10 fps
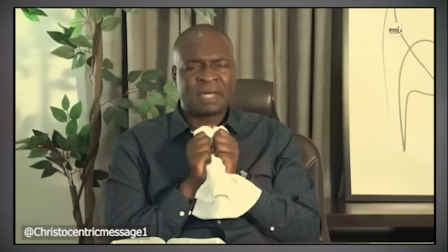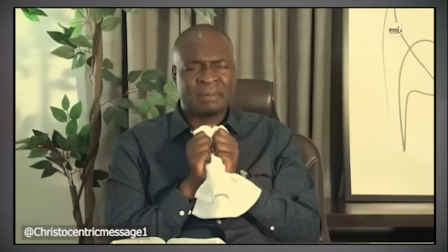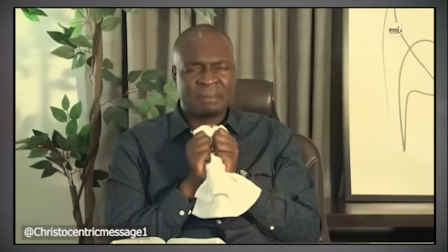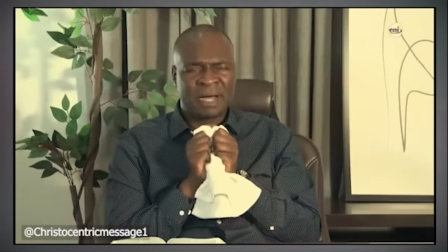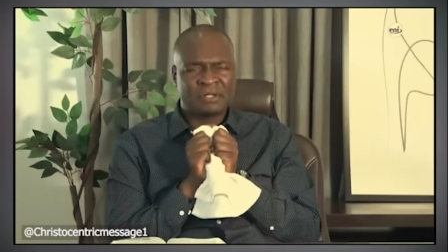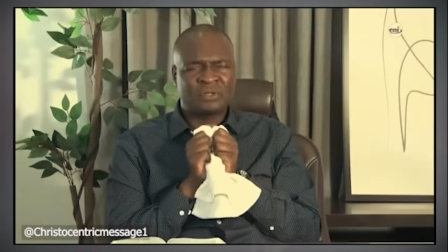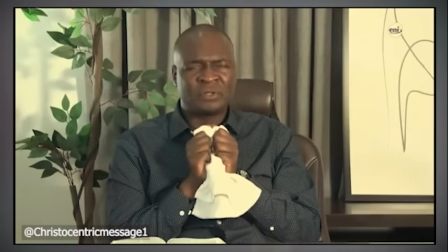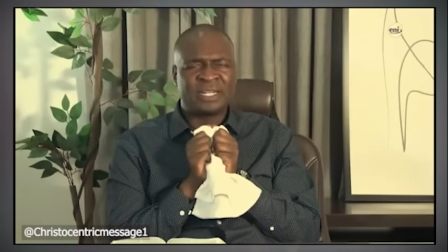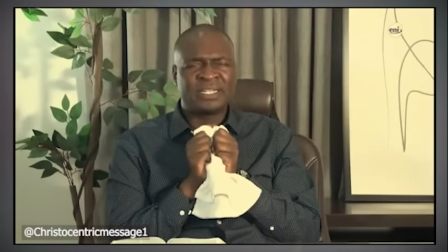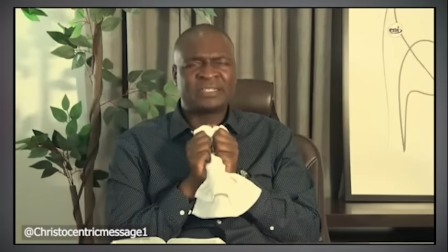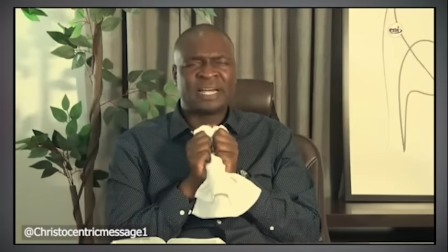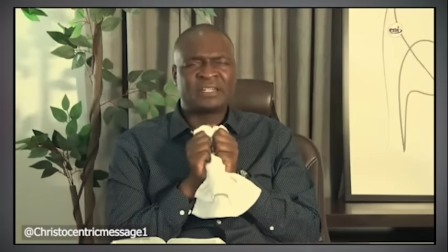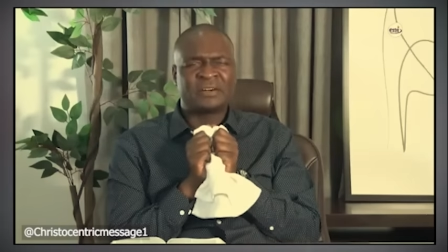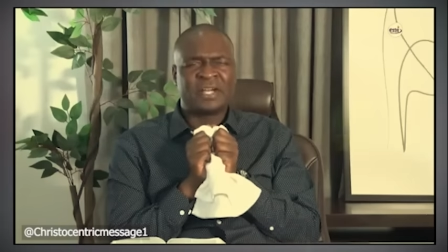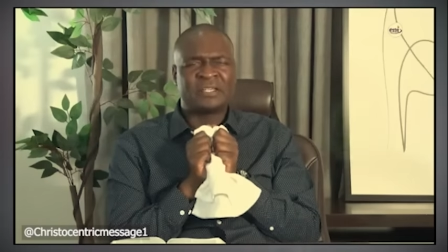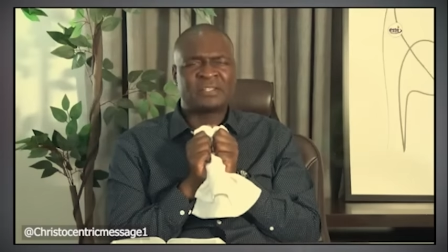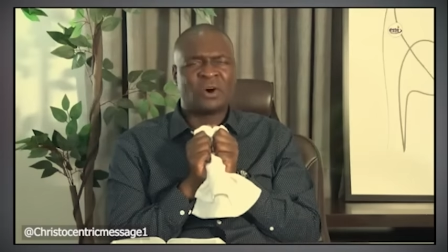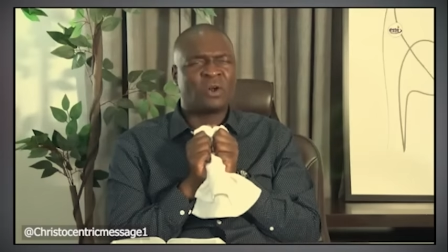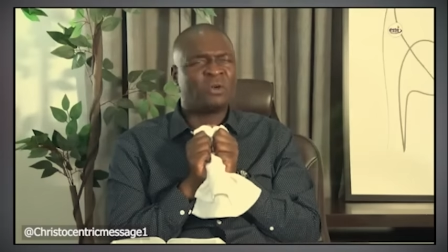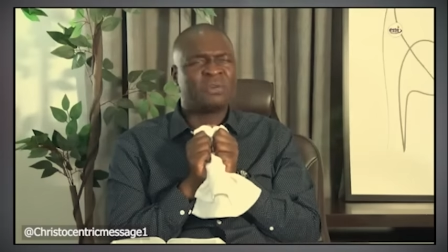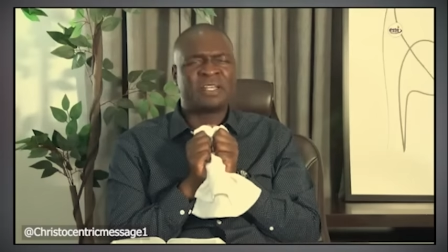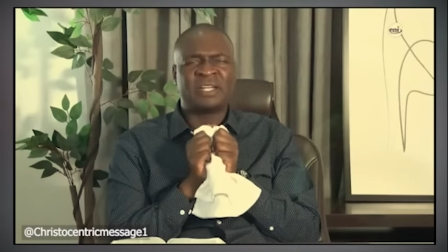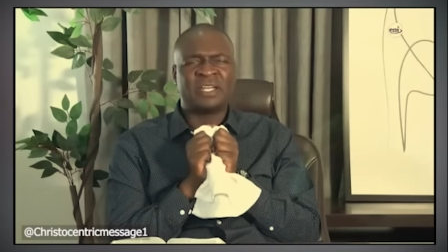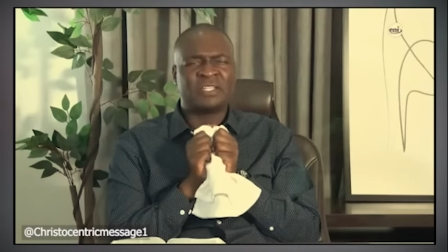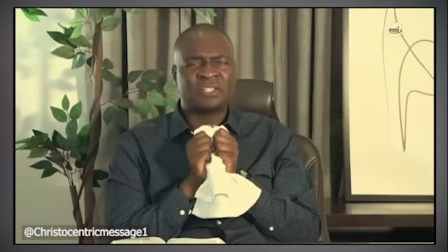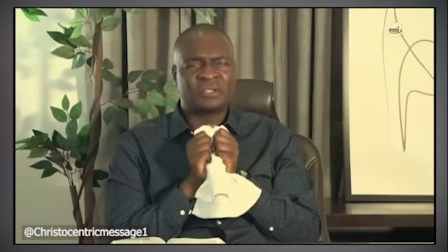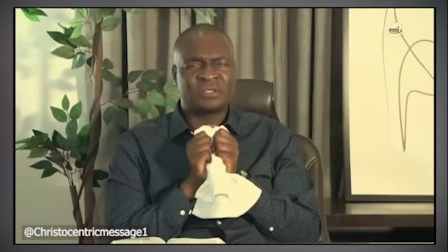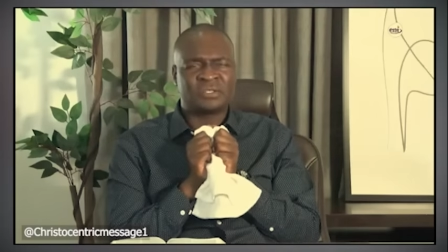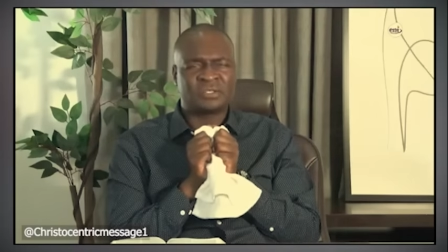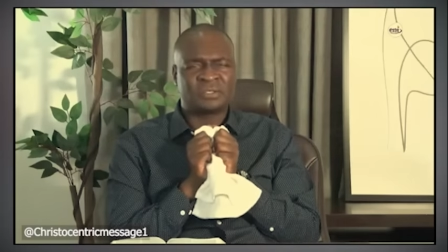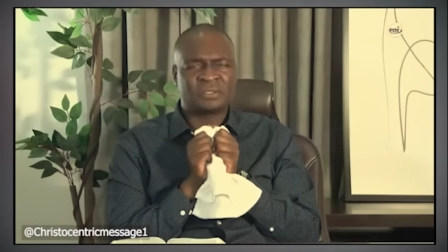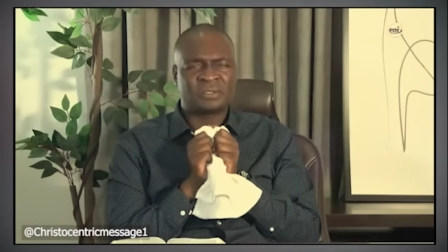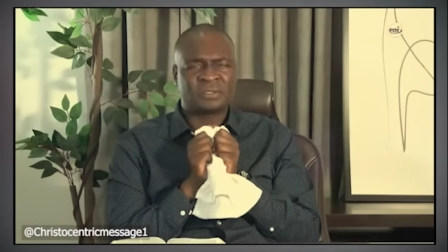I'm about to release that grace all over the nations.